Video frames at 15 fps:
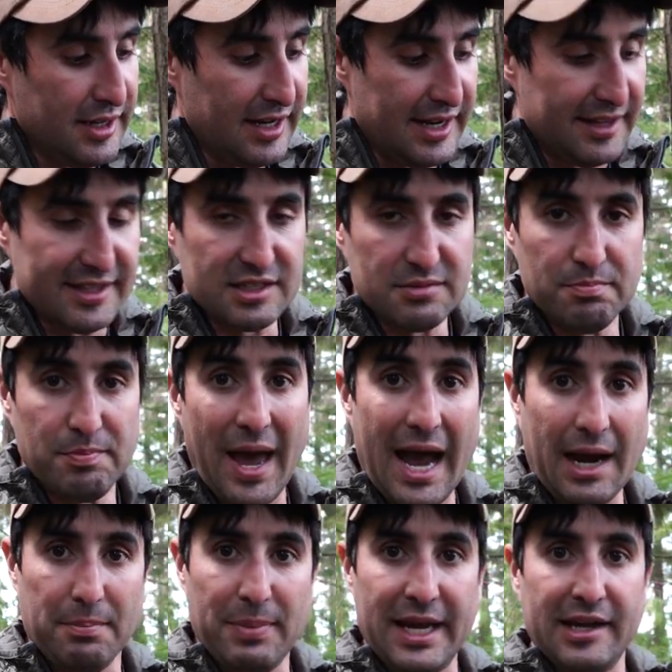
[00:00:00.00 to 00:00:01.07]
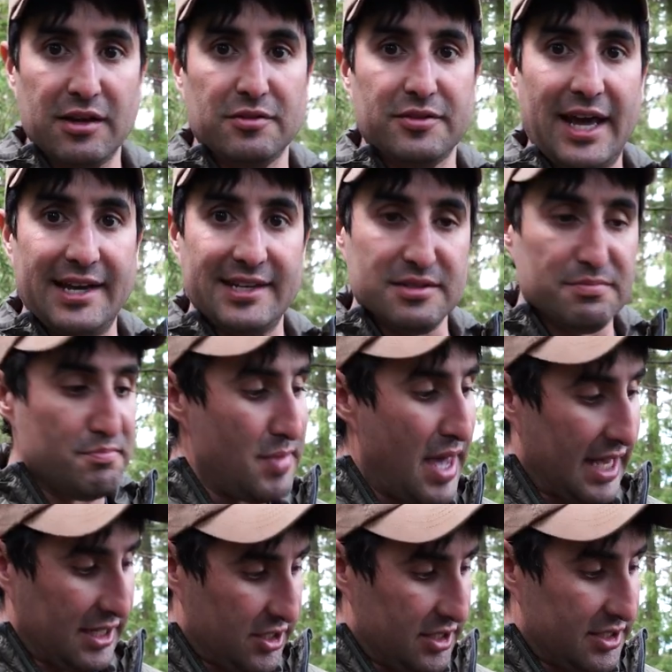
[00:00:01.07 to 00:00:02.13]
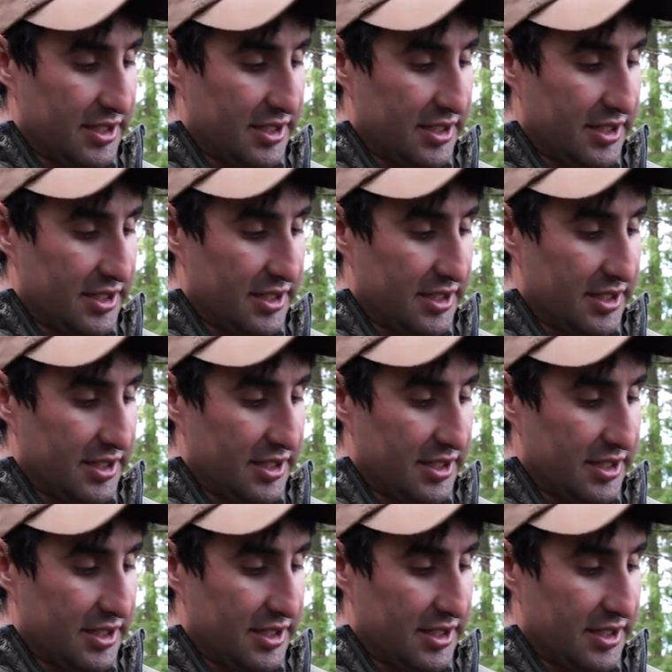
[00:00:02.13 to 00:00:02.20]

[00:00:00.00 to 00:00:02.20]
and this back panel that is mesh.